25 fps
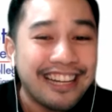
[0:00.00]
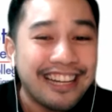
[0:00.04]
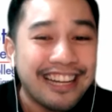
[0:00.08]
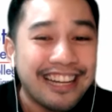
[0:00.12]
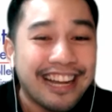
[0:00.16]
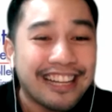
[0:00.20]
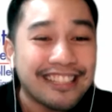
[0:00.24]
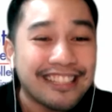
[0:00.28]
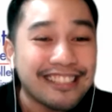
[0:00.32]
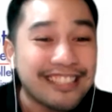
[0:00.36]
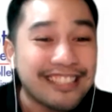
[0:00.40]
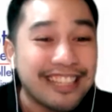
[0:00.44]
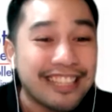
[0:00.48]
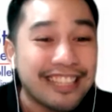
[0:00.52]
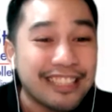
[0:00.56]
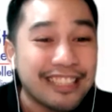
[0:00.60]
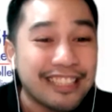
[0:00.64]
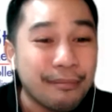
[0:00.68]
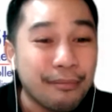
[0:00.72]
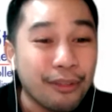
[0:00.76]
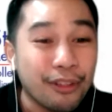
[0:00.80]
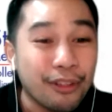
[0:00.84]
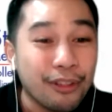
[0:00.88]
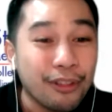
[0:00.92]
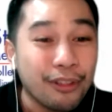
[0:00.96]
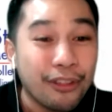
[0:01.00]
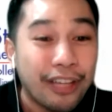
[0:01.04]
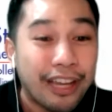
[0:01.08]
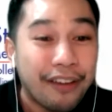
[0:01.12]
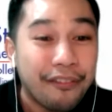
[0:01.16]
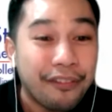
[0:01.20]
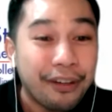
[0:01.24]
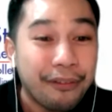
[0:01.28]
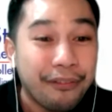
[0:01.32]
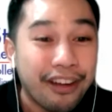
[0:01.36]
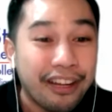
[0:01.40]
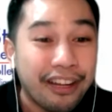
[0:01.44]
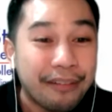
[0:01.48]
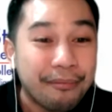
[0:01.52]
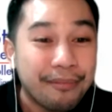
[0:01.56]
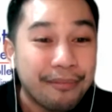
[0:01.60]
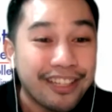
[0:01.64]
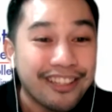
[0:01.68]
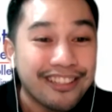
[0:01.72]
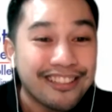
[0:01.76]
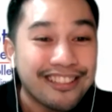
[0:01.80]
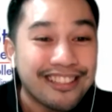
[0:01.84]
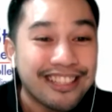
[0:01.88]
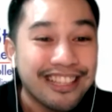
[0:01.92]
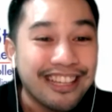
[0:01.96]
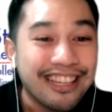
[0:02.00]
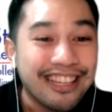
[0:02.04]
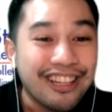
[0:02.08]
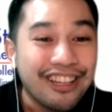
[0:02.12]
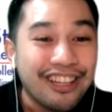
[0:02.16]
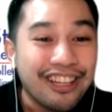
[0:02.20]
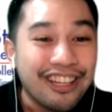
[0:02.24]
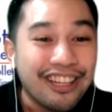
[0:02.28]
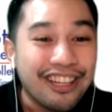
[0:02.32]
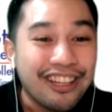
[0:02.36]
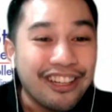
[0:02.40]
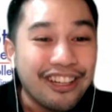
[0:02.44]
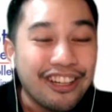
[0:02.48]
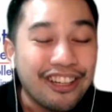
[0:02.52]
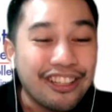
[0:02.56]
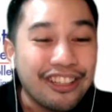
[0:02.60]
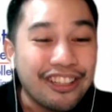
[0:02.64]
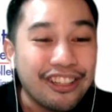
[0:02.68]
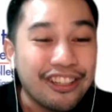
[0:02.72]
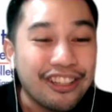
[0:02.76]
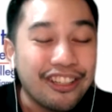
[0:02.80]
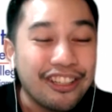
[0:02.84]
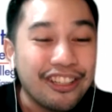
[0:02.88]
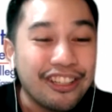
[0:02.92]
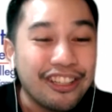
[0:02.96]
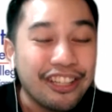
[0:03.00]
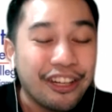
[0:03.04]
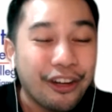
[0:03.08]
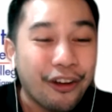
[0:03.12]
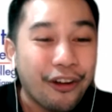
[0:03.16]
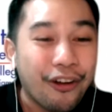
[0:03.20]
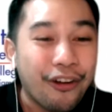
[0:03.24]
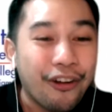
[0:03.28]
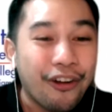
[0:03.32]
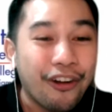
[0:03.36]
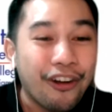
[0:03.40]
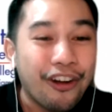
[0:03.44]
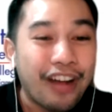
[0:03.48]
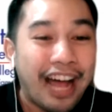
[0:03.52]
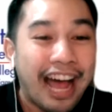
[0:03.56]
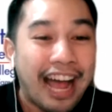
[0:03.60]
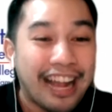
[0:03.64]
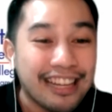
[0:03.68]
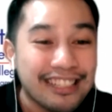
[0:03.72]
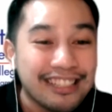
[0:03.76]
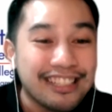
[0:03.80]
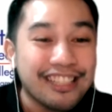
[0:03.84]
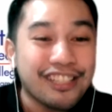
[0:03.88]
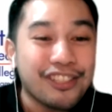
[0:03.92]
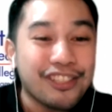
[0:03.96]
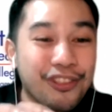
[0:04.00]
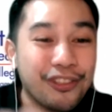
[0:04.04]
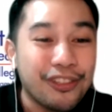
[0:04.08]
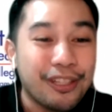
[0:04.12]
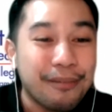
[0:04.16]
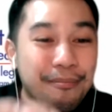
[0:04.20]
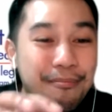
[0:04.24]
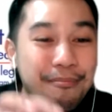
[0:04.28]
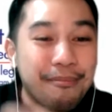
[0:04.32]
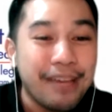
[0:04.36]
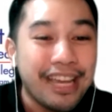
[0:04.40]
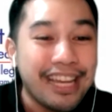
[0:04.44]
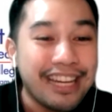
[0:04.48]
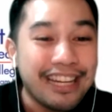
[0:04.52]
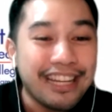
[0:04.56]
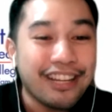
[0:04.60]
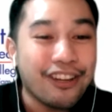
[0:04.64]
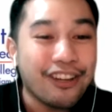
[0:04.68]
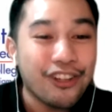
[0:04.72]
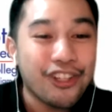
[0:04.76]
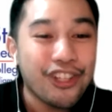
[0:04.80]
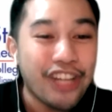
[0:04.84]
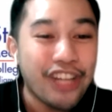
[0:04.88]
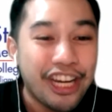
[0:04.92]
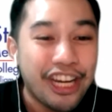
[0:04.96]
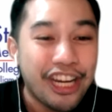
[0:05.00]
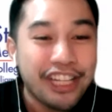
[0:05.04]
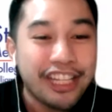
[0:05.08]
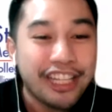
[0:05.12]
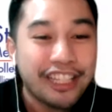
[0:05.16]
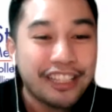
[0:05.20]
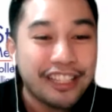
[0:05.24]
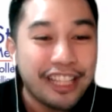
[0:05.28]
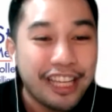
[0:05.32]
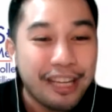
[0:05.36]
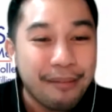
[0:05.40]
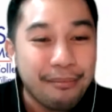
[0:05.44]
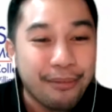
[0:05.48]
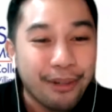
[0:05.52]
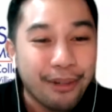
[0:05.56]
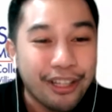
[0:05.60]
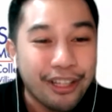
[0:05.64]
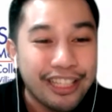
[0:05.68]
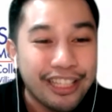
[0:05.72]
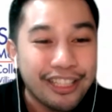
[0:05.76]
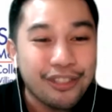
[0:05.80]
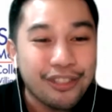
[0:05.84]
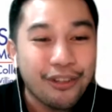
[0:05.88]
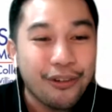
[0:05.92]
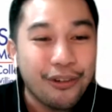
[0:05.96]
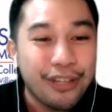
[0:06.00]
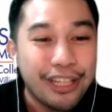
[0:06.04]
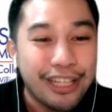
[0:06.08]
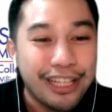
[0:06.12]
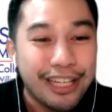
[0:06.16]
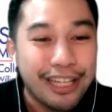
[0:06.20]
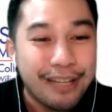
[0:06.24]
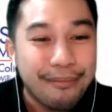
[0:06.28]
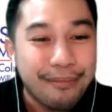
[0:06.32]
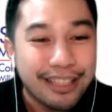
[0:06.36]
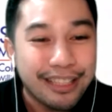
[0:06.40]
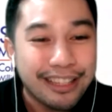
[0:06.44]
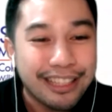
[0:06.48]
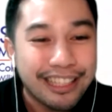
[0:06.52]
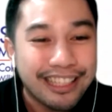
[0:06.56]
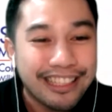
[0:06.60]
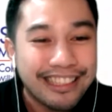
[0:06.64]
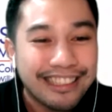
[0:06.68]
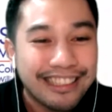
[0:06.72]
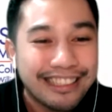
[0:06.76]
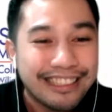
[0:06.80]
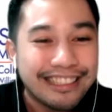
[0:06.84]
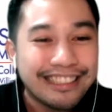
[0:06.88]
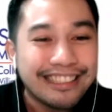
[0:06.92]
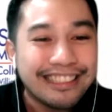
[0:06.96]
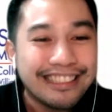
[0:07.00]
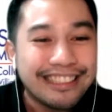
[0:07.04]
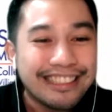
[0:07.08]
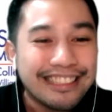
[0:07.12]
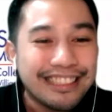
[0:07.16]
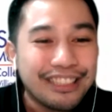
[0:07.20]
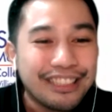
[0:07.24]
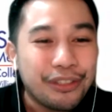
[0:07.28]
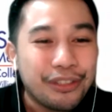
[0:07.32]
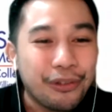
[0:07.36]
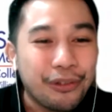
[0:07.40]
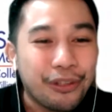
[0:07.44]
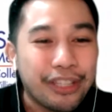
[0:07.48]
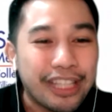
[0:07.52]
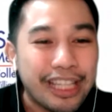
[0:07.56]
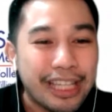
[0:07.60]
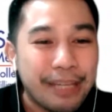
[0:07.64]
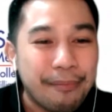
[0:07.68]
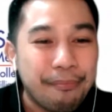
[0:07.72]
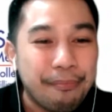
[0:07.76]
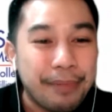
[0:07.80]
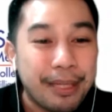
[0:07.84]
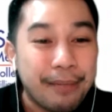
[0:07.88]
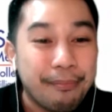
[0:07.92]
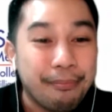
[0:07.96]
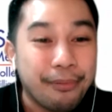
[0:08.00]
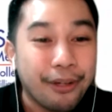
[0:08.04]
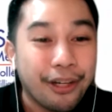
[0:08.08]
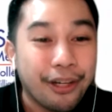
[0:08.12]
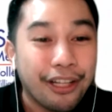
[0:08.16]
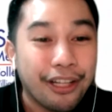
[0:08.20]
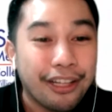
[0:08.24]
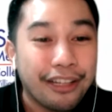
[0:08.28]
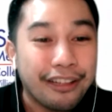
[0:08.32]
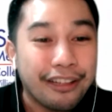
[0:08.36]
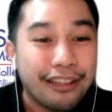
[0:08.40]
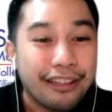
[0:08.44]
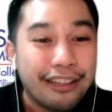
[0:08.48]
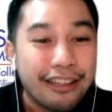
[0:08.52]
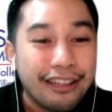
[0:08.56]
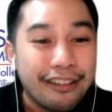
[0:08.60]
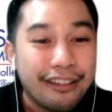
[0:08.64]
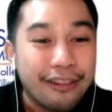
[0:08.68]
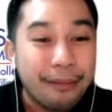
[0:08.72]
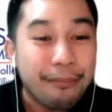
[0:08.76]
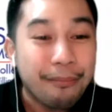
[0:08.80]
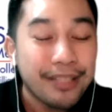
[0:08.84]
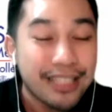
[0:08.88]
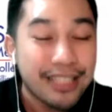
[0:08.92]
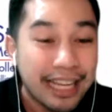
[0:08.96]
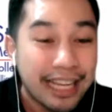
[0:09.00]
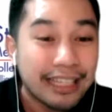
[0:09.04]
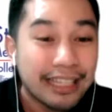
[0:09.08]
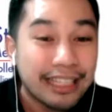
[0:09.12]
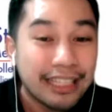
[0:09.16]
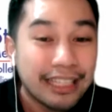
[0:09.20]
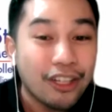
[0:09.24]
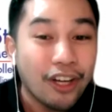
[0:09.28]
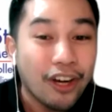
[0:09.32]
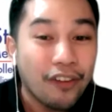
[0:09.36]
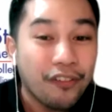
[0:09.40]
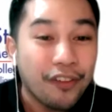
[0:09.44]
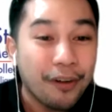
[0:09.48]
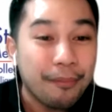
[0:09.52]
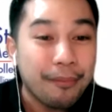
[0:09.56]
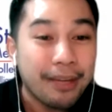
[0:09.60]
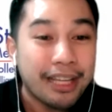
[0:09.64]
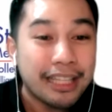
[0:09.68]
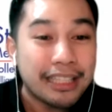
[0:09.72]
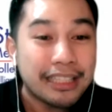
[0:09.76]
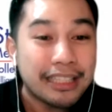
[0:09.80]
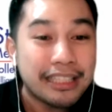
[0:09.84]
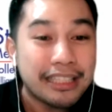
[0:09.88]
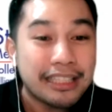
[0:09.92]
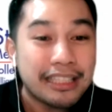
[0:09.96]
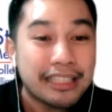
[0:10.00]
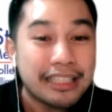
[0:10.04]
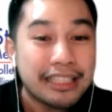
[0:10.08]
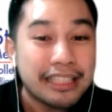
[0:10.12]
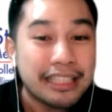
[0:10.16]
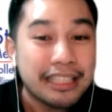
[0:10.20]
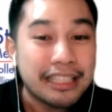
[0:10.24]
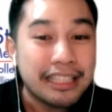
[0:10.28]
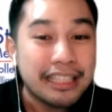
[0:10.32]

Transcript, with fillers: accessible to everyone because, you know, access to the main negotiating table is only limited to key people representing governments.